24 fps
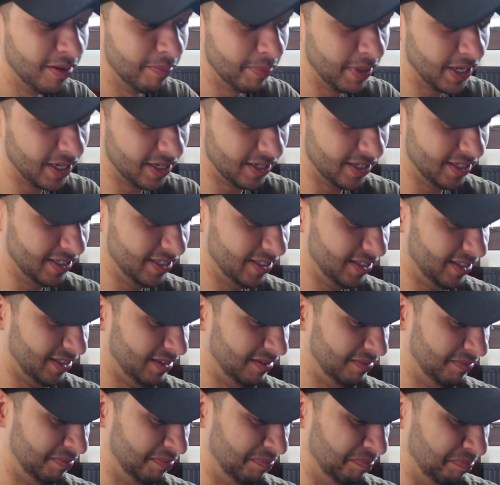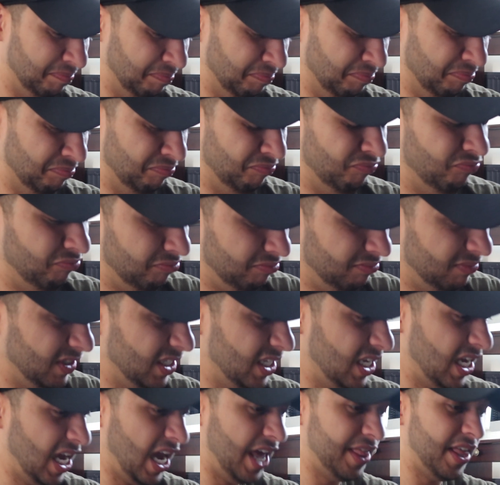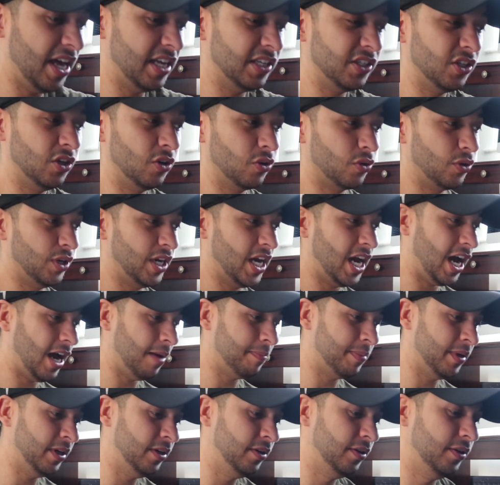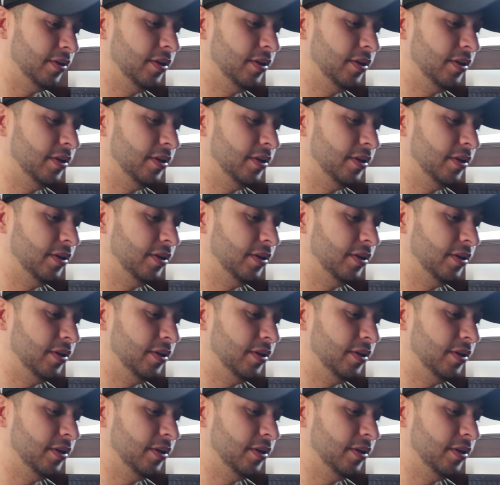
because yeah, that's not going to happen.